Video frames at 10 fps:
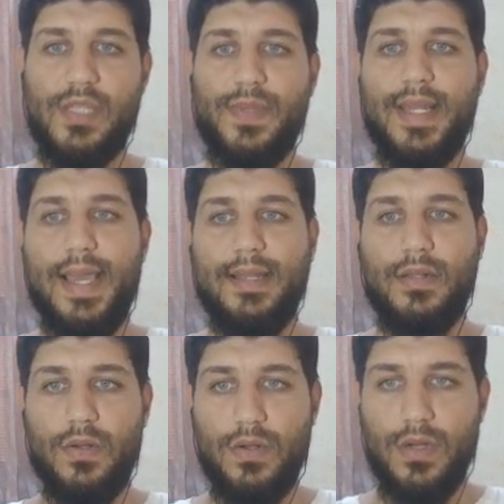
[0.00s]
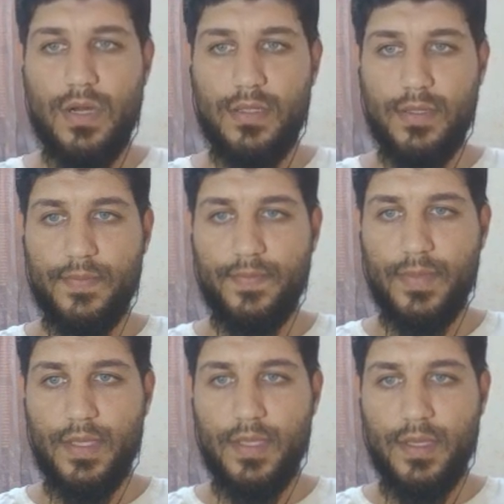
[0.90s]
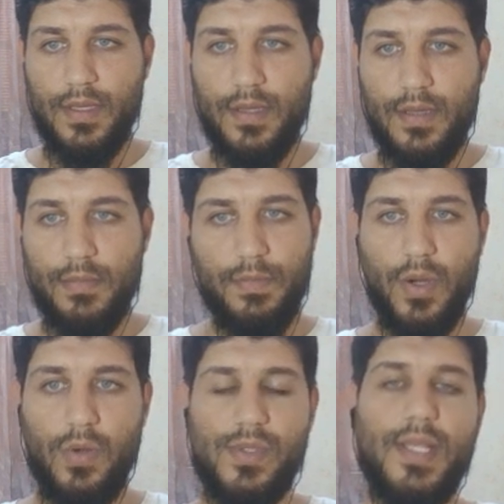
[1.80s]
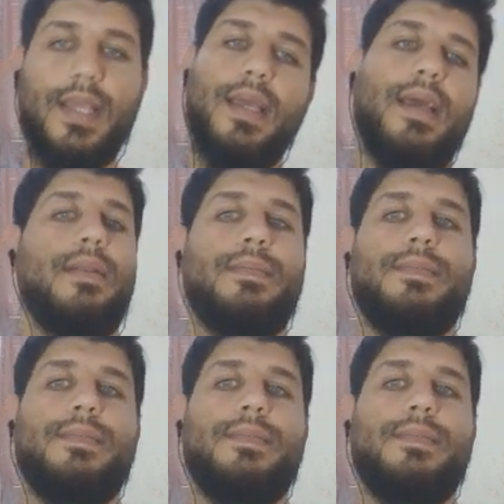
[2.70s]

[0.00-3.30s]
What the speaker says: been added or not. Post again,